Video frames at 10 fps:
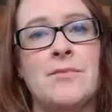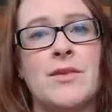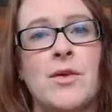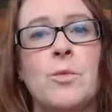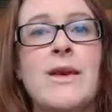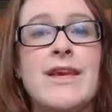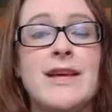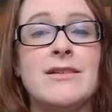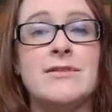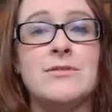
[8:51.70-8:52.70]
we
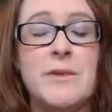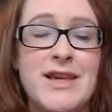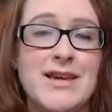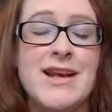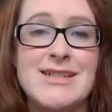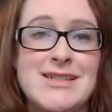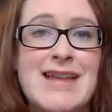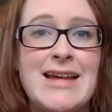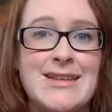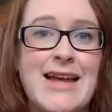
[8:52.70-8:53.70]
can
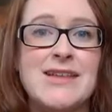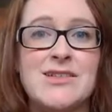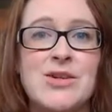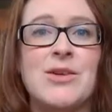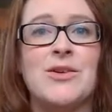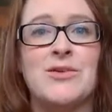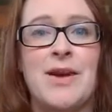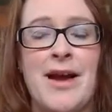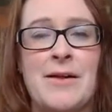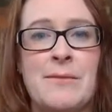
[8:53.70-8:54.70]
understand that too.
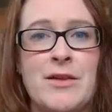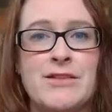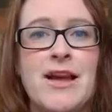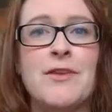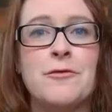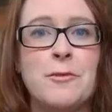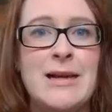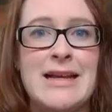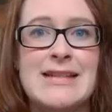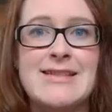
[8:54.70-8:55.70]
It's
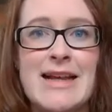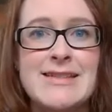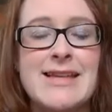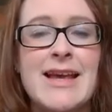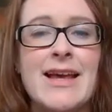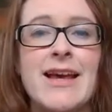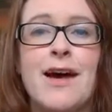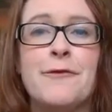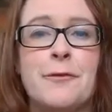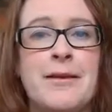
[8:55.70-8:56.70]
unfamiliar setting,
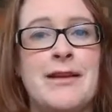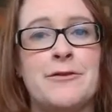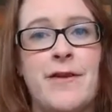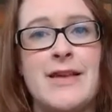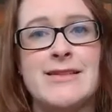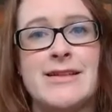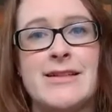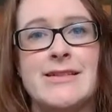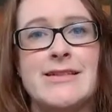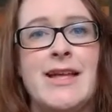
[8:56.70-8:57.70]
unfamiliar
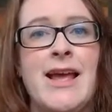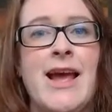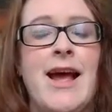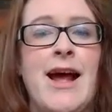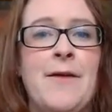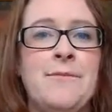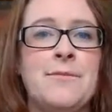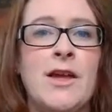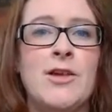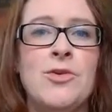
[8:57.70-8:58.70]
faces.
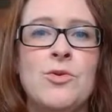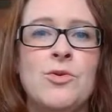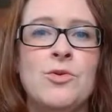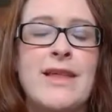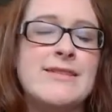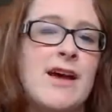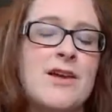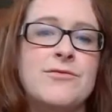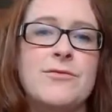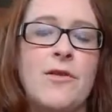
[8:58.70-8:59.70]
There's kind
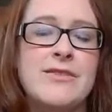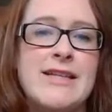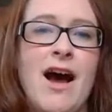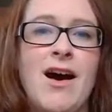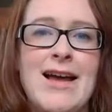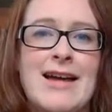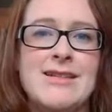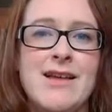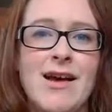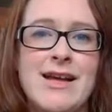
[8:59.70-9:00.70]
of obviously high
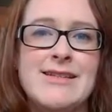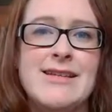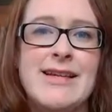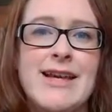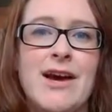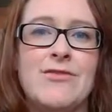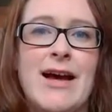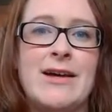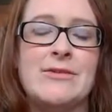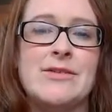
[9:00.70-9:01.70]
anxiety
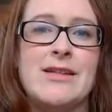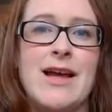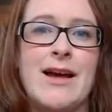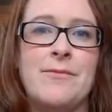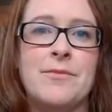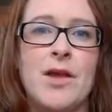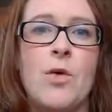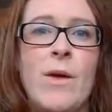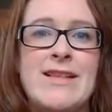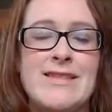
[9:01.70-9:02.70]
around
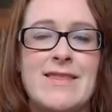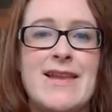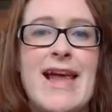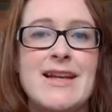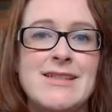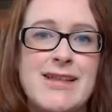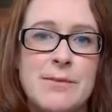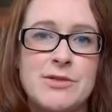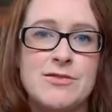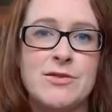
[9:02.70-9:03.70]
awaiting the next
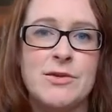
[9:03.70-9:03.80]
steps of your